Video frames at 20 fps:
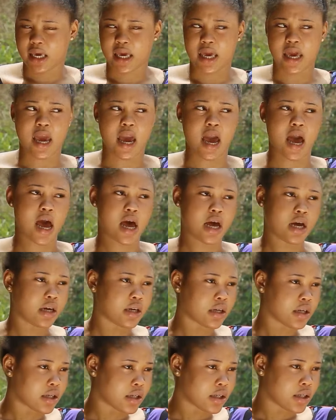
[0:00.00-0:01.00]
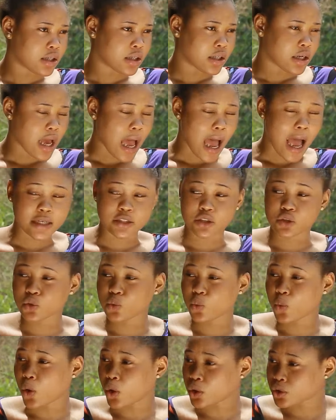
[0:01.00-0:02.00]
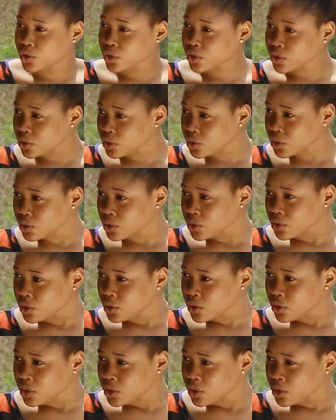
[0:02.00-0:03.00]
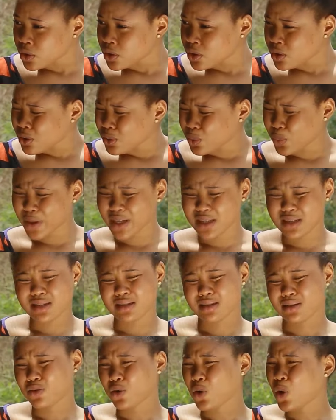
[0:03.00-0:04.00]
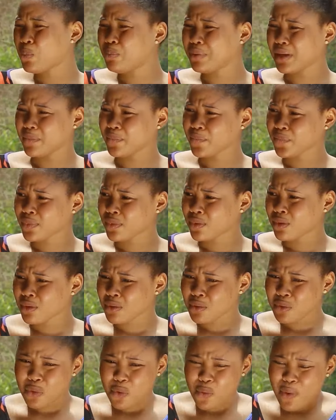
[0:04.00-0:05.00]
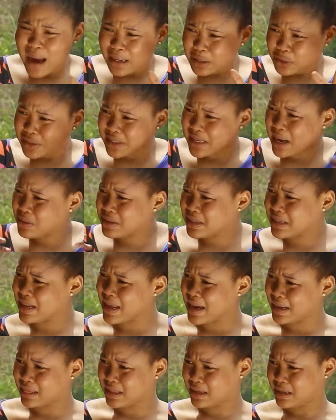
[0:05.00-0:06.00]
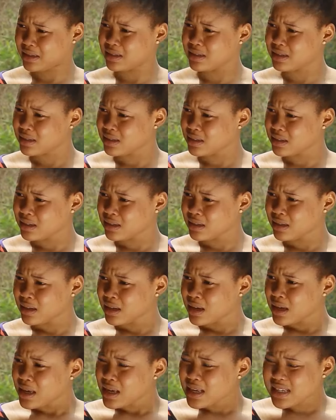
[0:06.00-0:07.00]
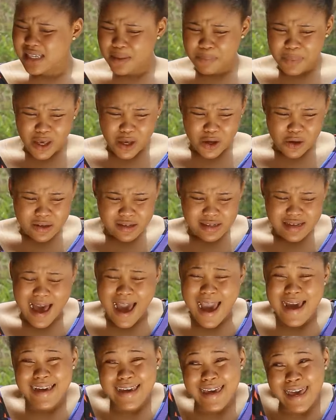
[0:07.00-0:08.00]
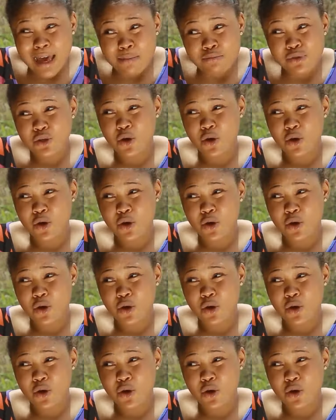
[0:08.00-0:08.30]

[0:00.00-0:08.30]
Yeah. As what? Wait, Obim, why are you sounding like this? Is it because I came